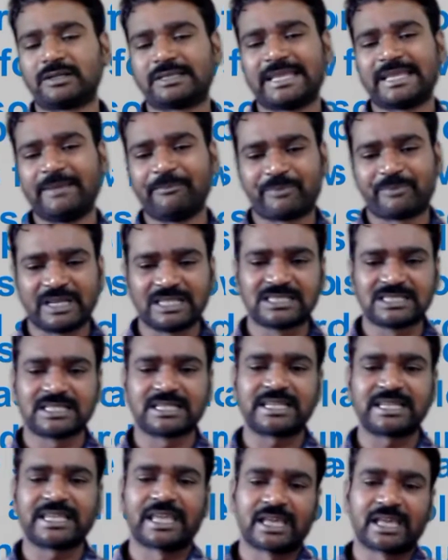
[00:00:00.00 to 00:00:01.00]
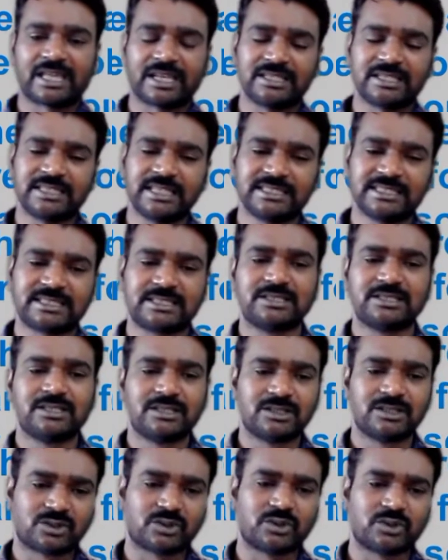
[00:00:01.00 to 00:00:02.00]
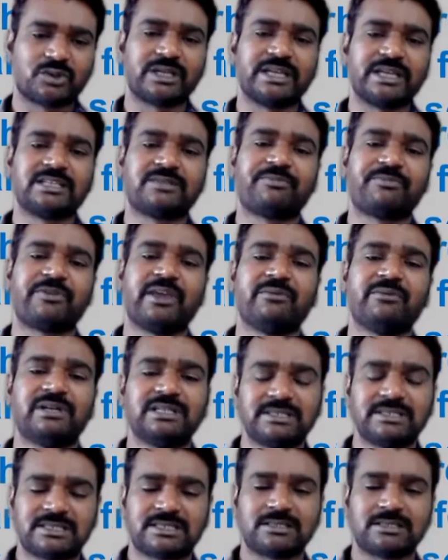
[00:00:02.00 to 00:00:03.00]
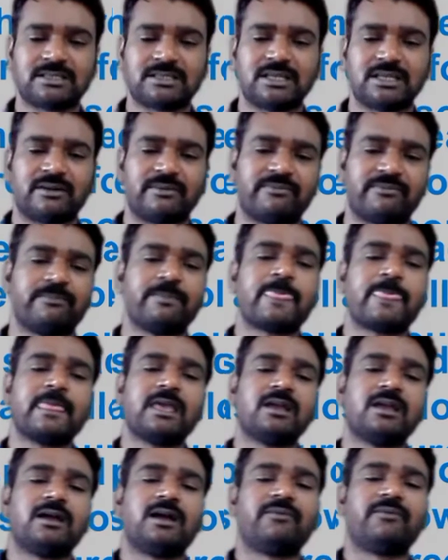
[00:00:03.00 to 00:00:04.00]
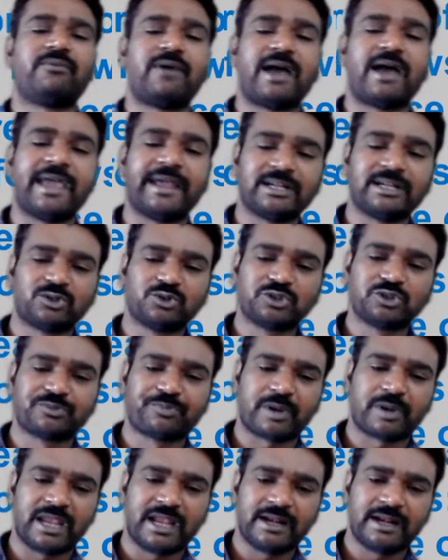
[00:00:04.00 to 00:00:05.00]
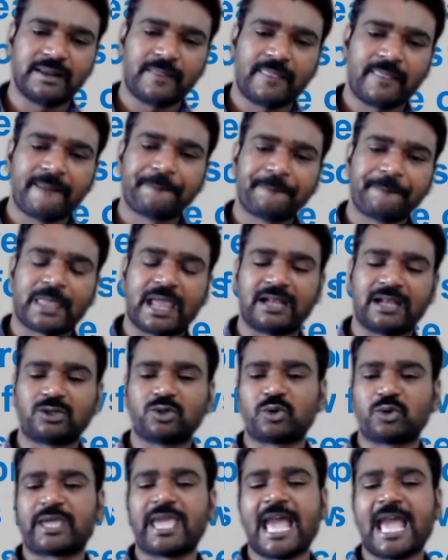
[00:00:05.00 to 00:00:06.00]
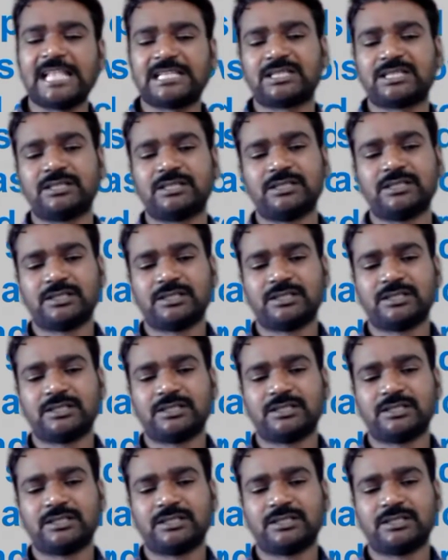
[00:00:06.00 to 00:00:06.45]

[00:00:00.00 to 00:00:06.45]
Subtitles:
temperature increases, so it favors the fire to spread and to catch.